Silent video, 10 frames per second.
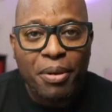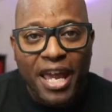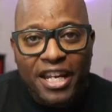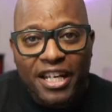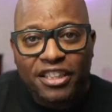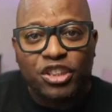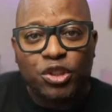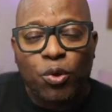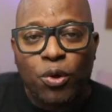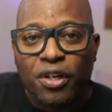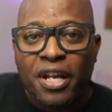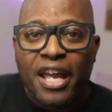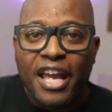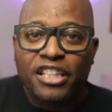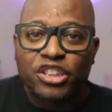Panic disorder
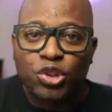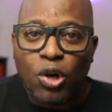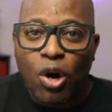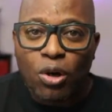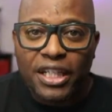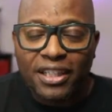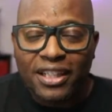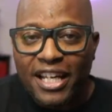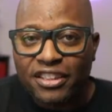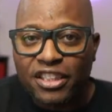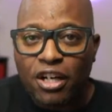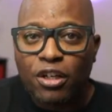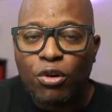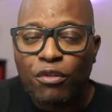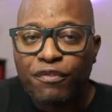is strongly linked to
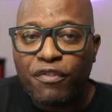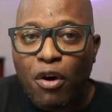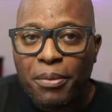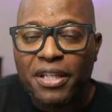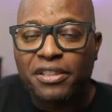agoraphobia.